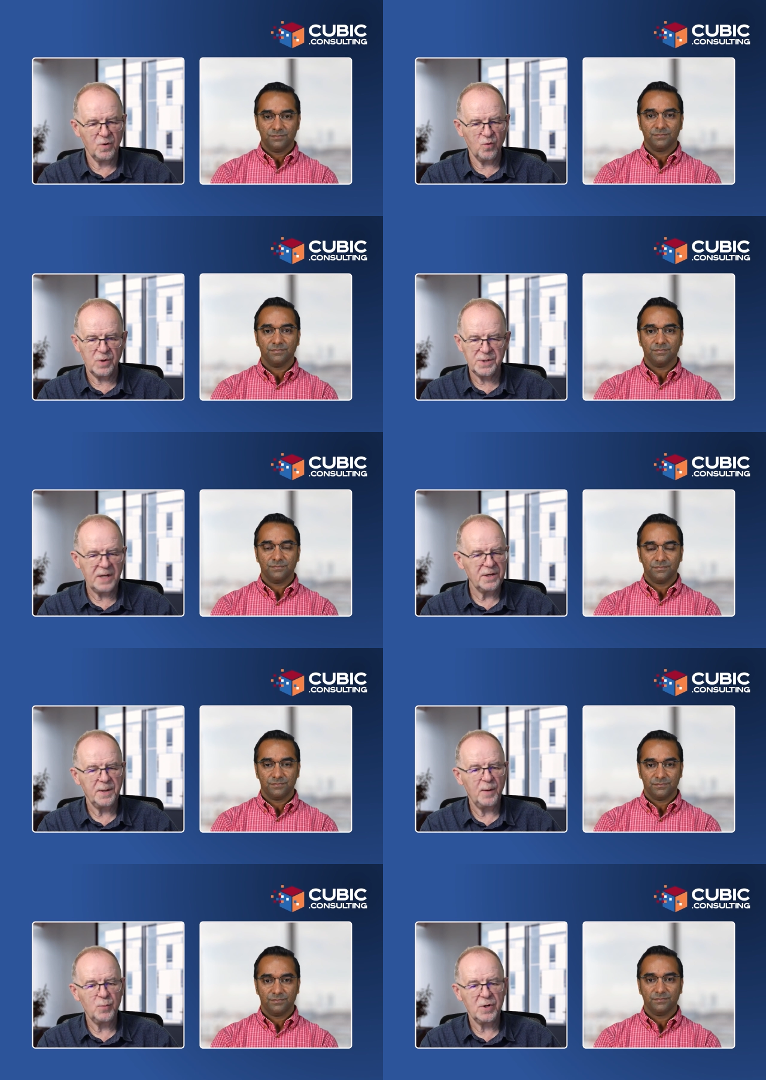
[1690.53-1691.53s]
Speaker 1: Is that a
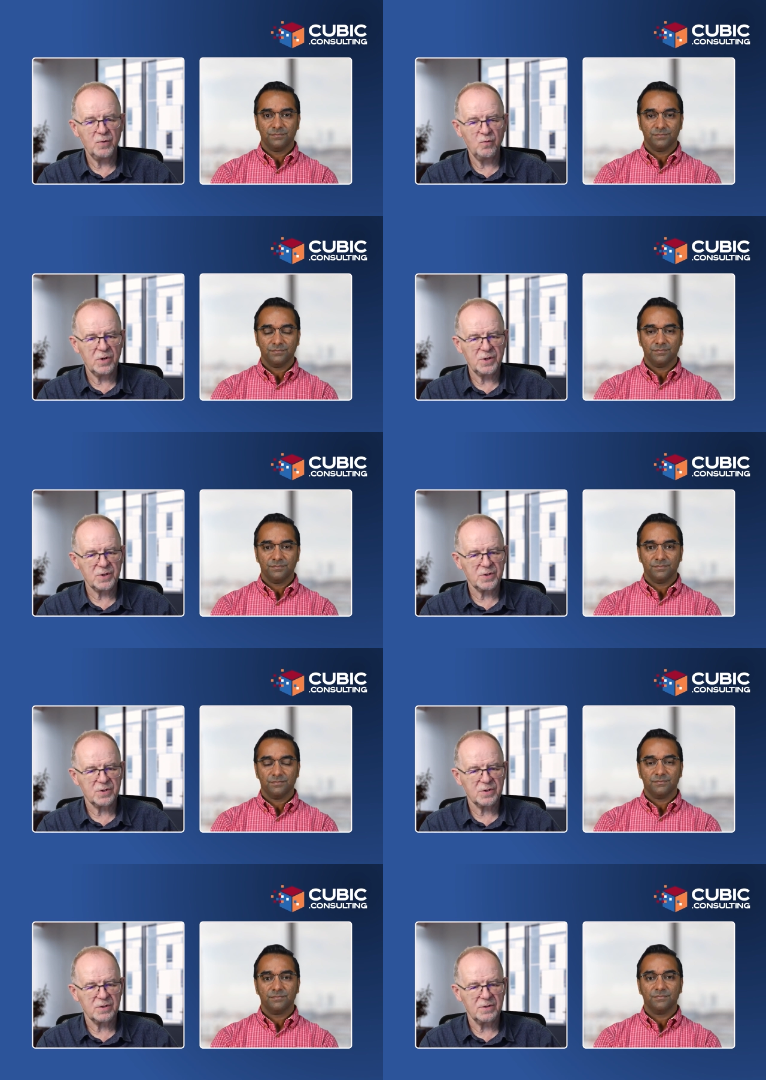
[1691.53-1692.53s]
number which
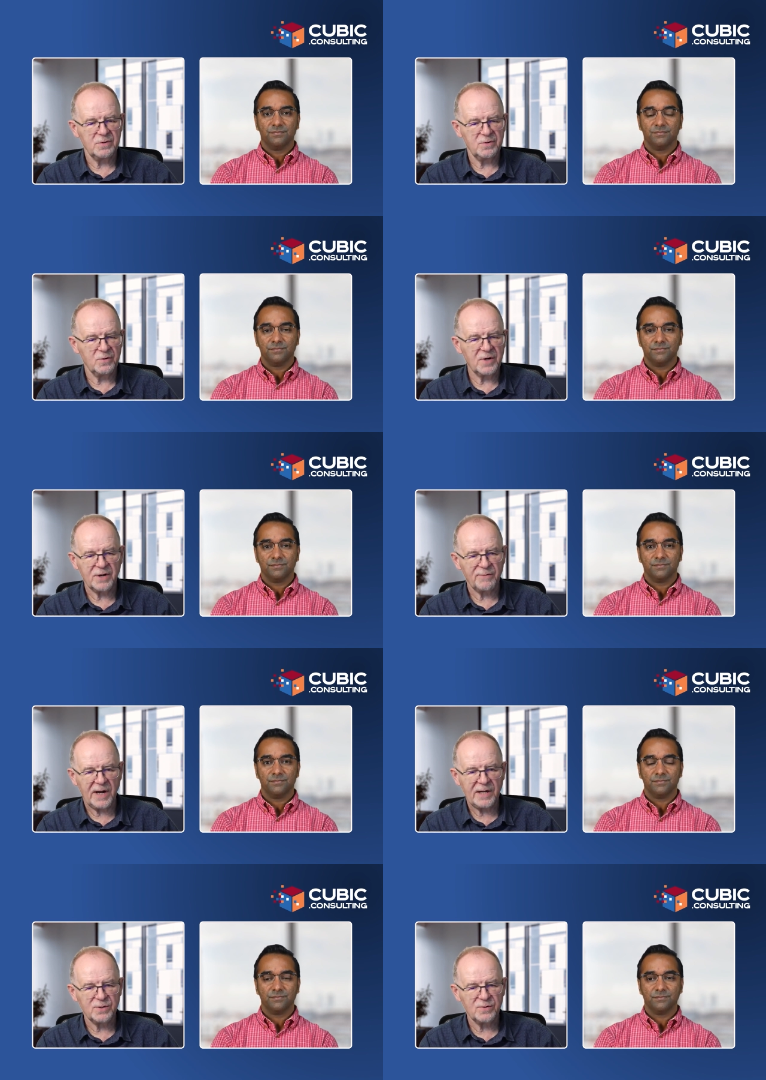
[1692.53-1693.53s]
uh, you can relate
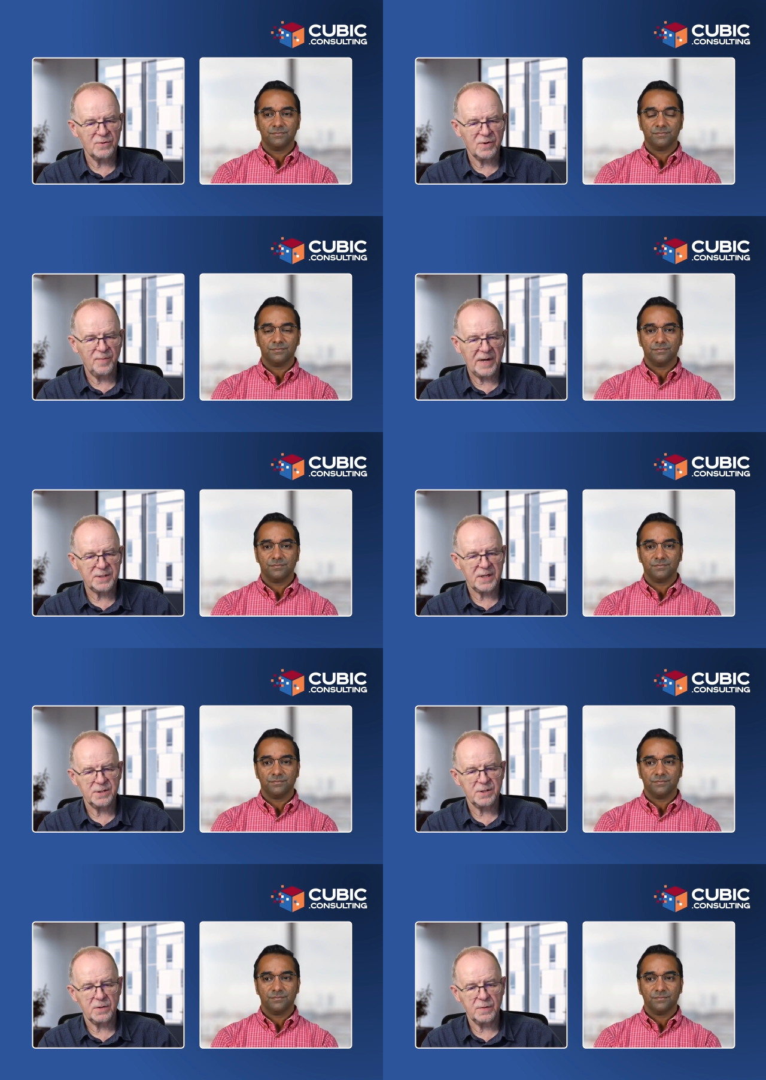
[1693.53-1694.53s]
to or make sense
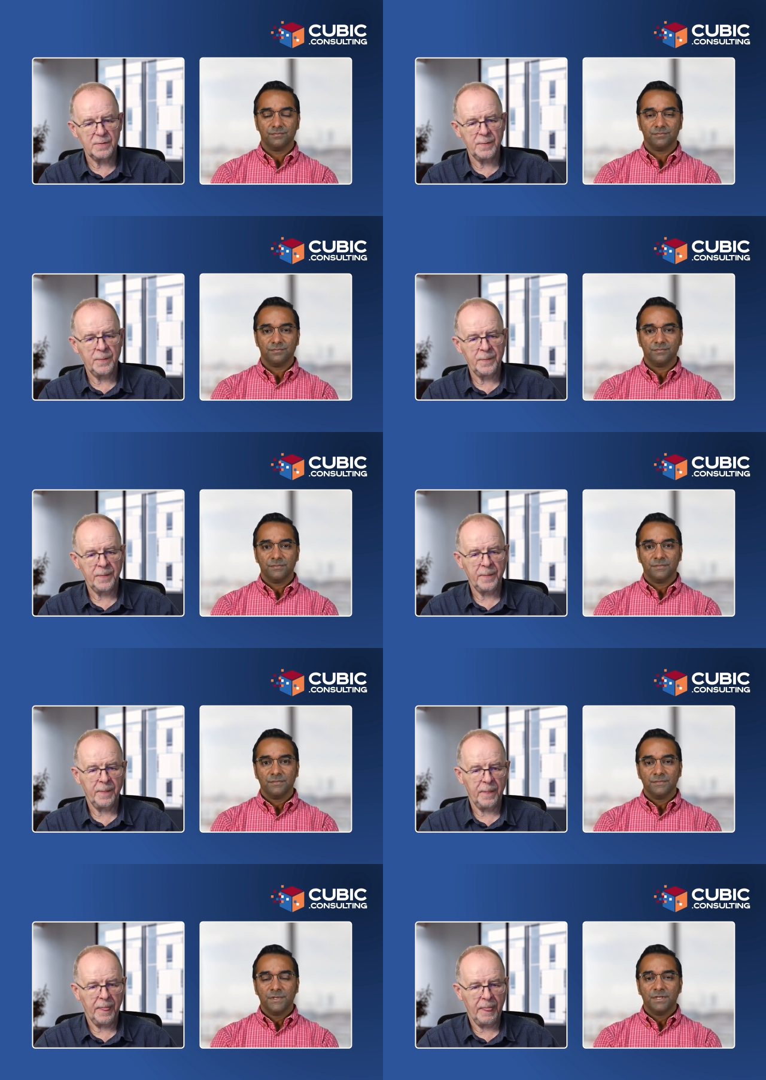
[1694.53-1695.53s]
to you?
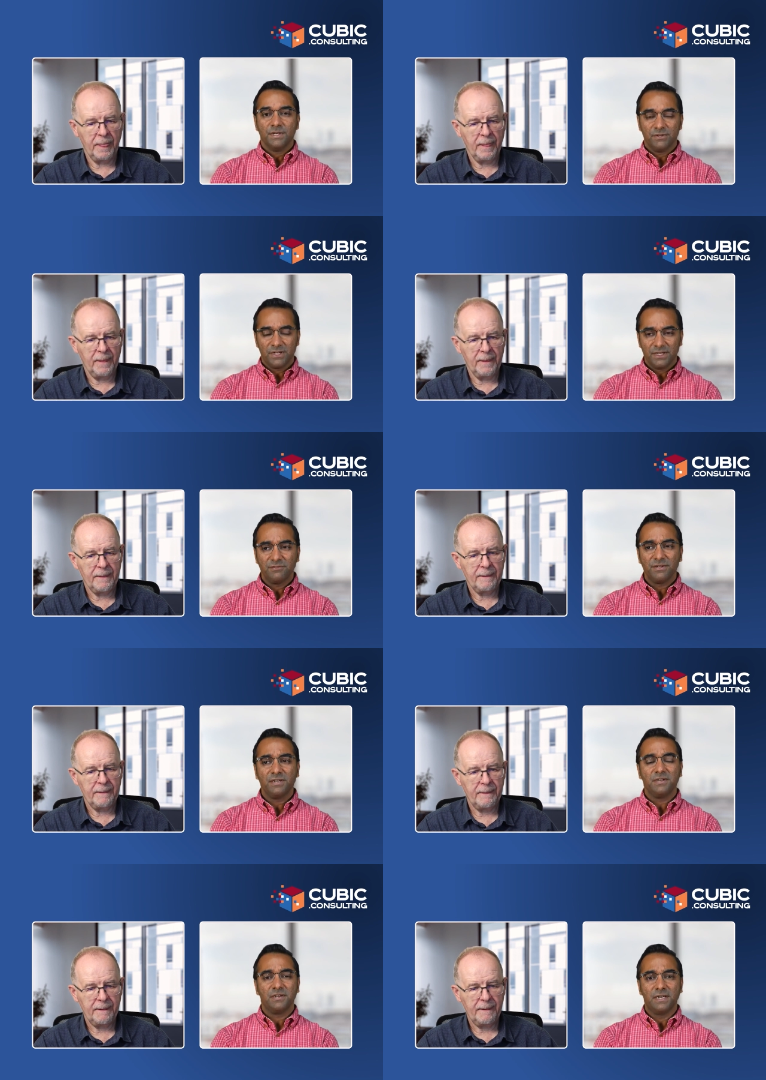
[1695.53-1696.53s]
Speaker 2: Yeah, we can
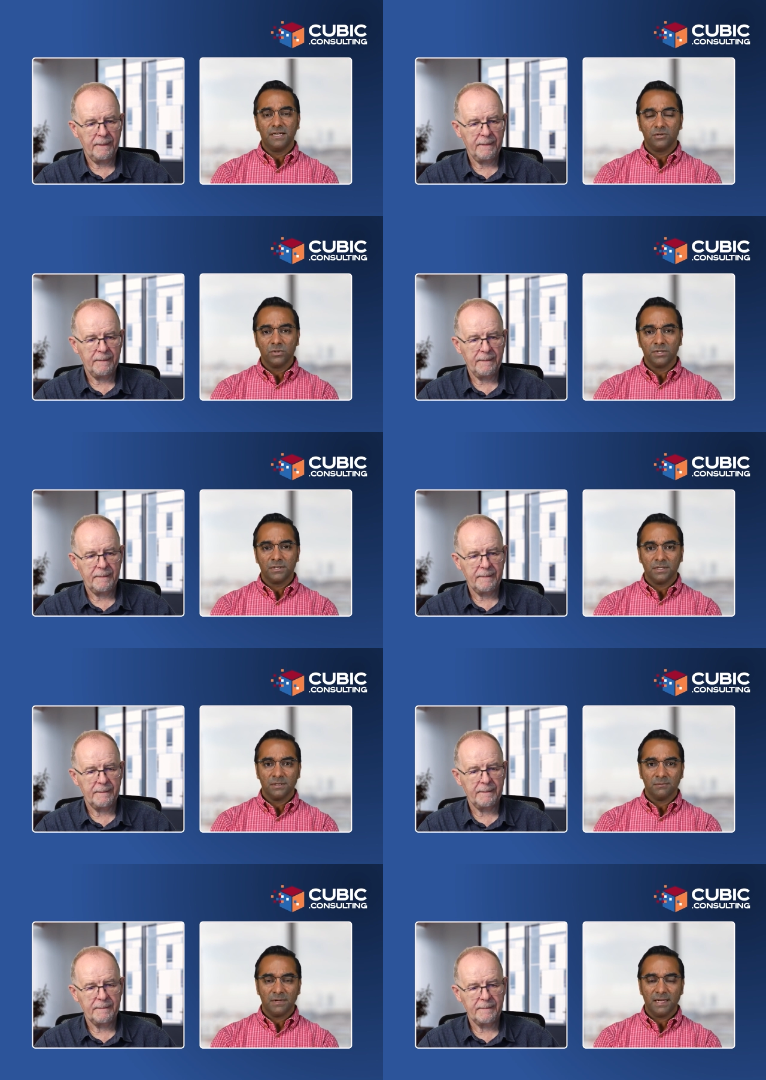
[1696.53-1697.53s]
definitely relate to it.
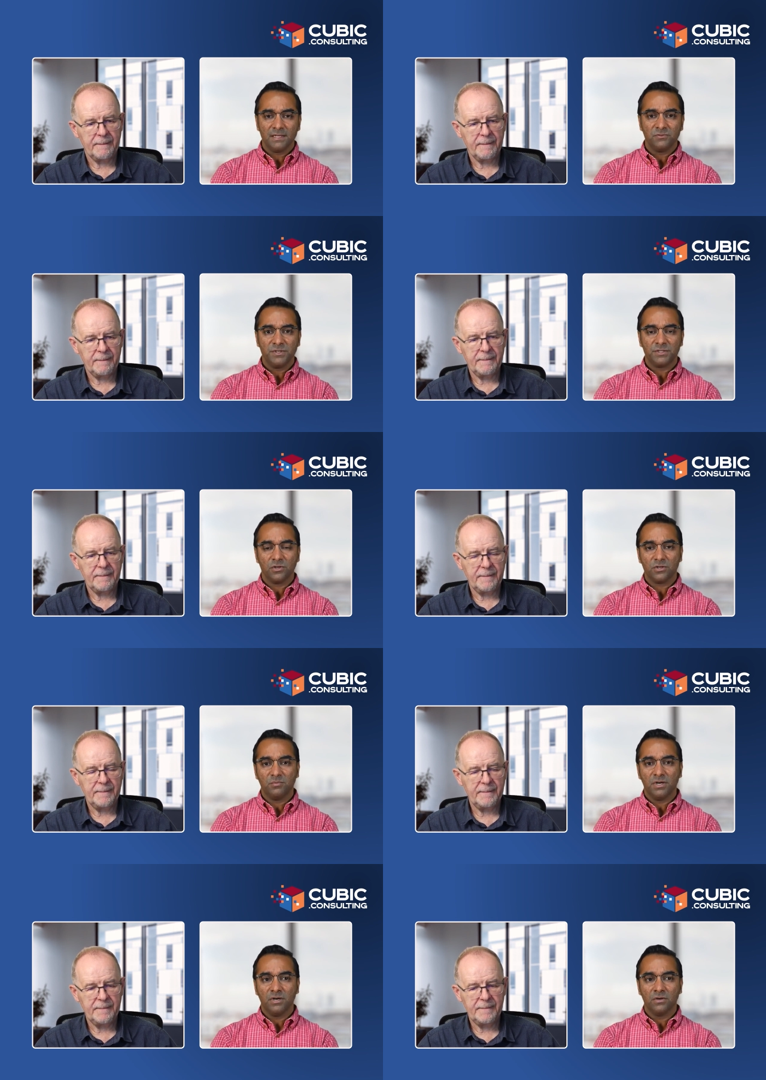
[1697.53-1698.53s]
Um, as we
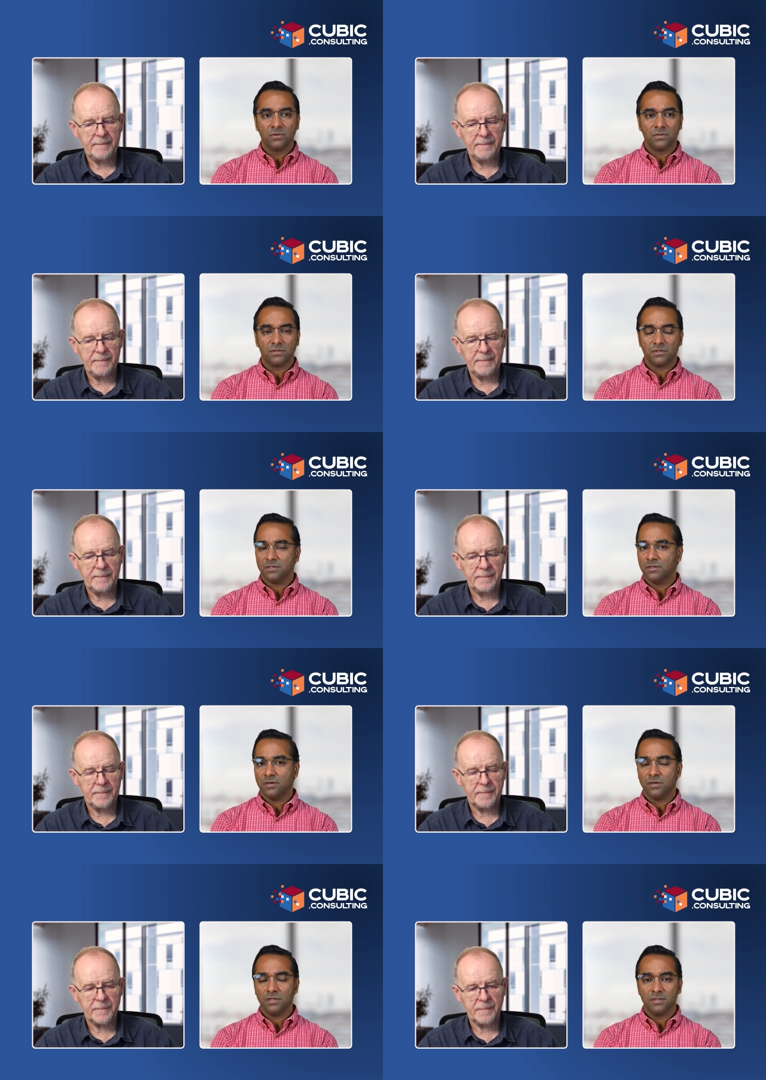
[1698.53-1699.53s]
talk about uh,
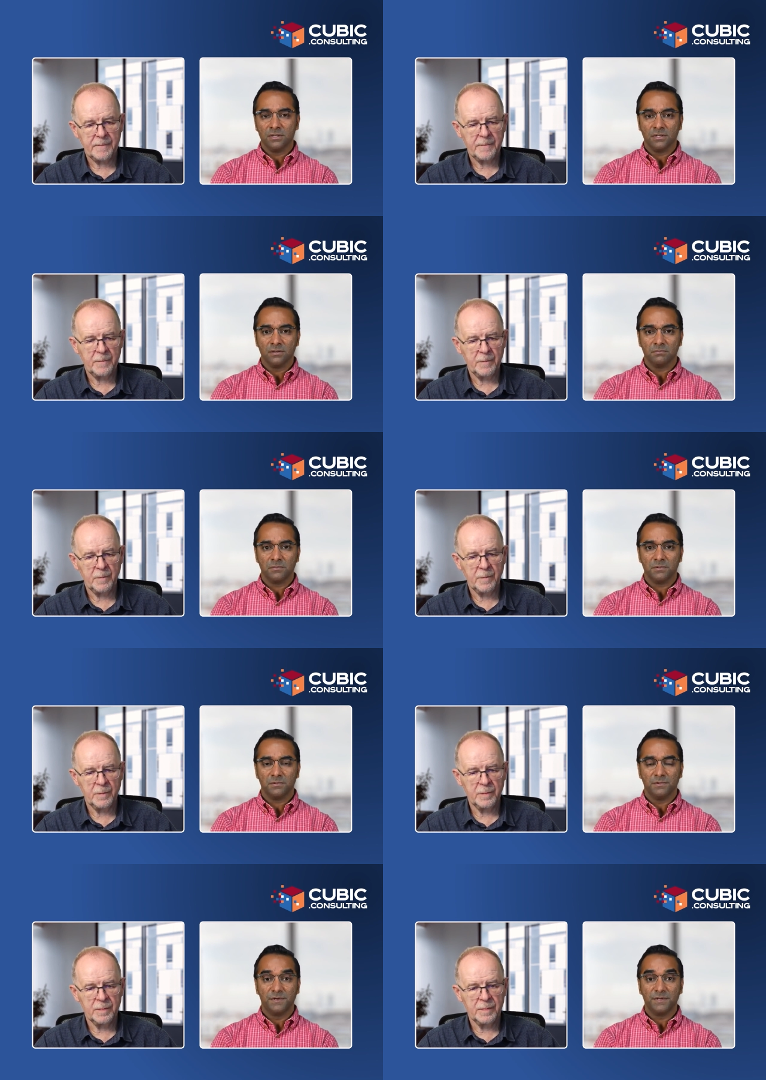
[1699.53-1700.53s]
all the
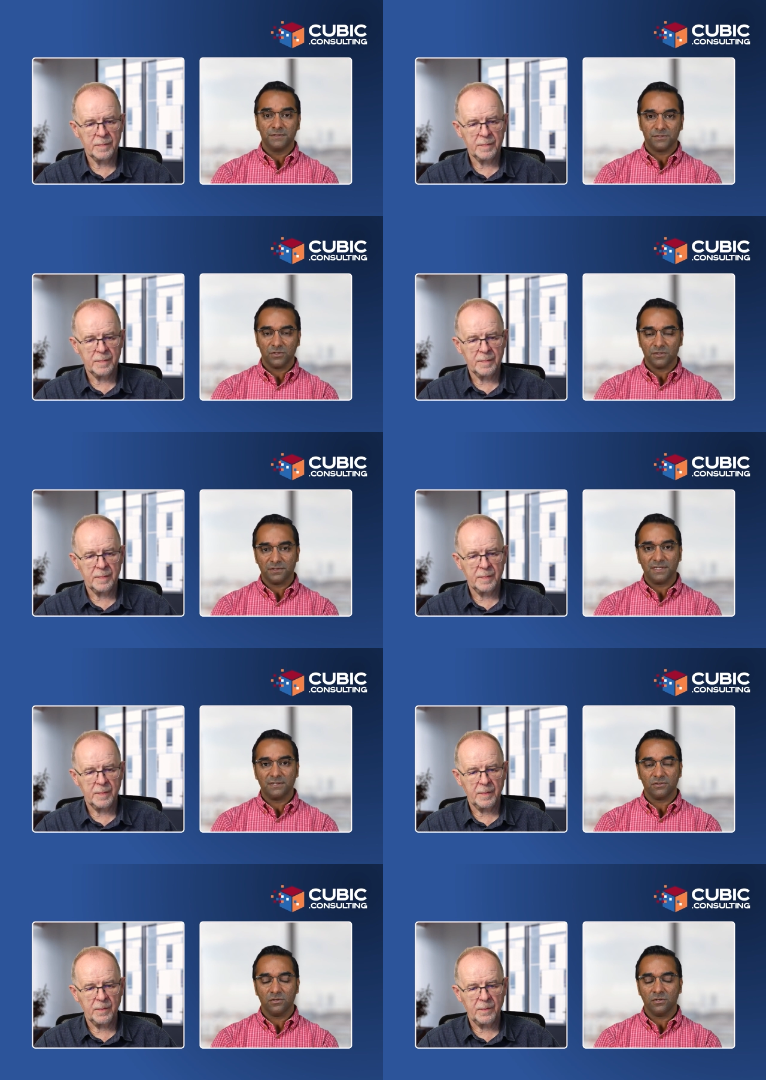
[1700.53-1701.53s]
risks or threats